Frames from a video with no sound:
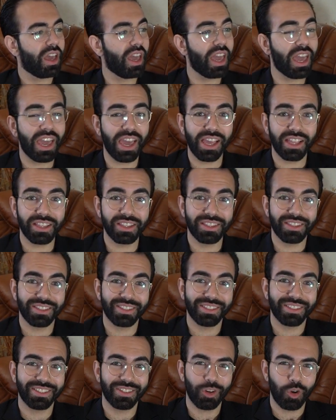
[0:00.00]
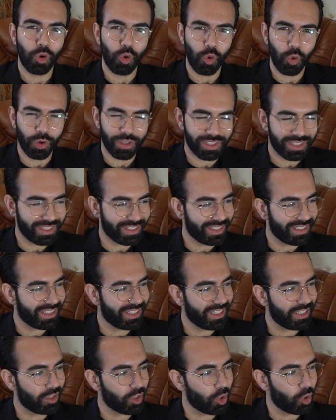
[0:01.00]
And
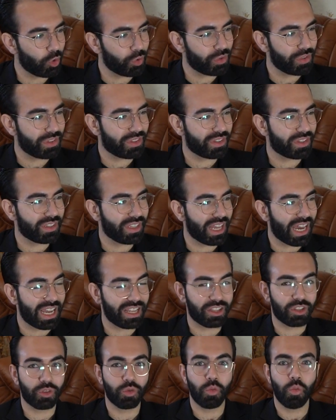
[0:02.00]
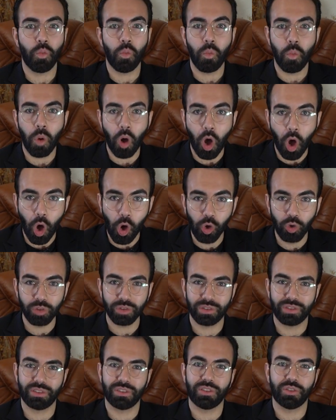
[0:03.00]
he noticed that
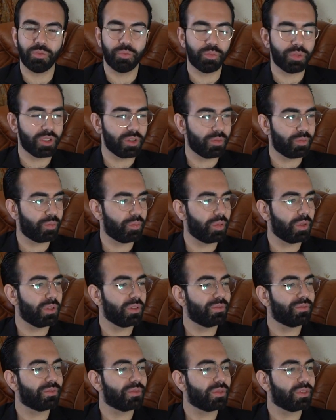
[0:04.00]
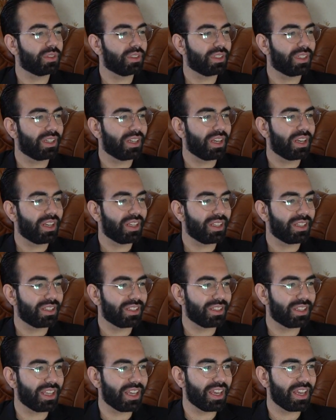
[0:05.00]
most people,
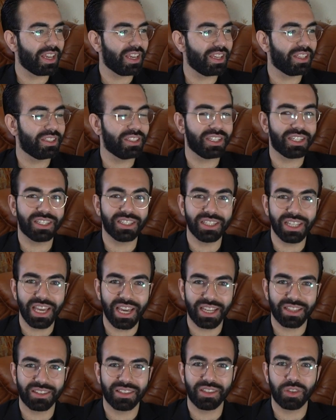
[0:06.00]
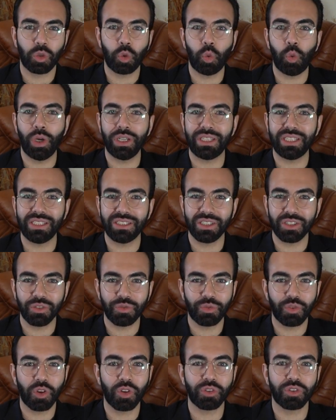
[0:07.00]
they neglected what is in
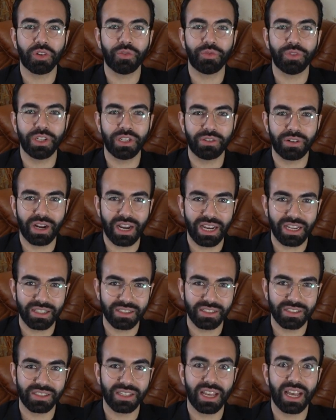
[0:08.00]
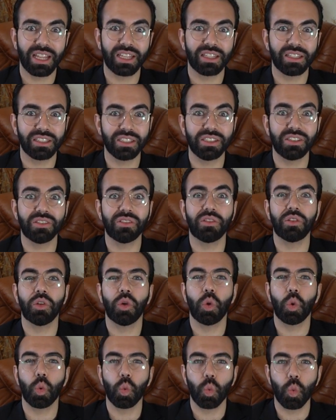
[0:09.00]
front of their eyes at least
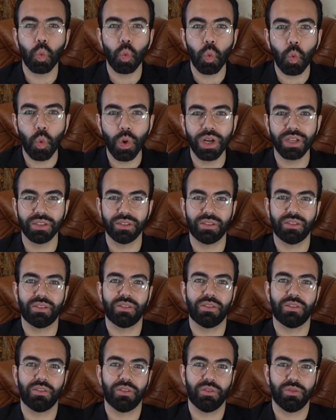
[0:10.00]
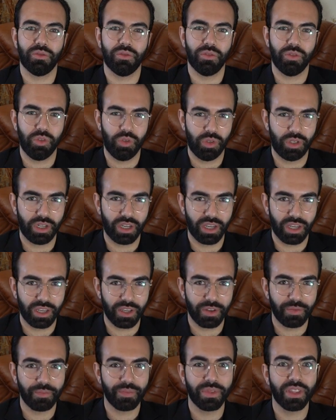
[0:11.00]
once, okay?